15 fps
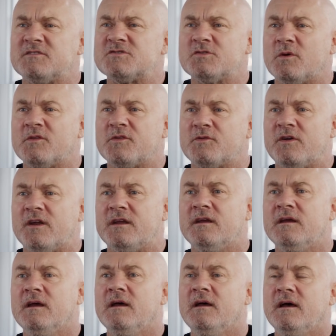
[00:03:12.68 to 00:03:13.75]
2 or 3,
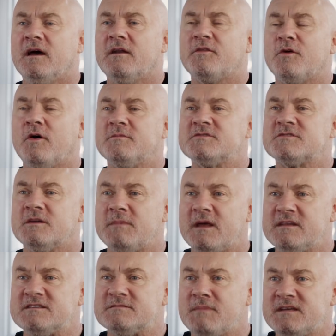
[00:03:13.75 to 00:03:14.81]
and I thought, I'm just going to
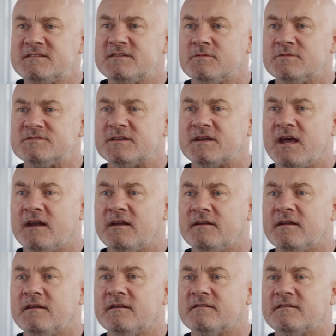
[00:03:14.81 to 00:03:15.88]
make these messy ones again,
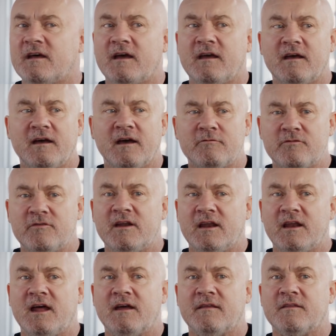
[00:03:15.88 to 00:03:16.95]
and it's like, I really
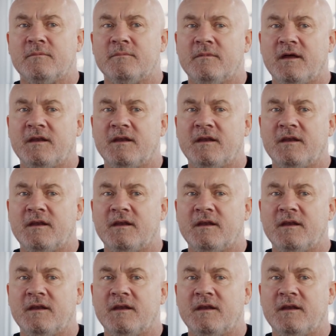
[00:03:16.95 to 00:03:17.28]
like them.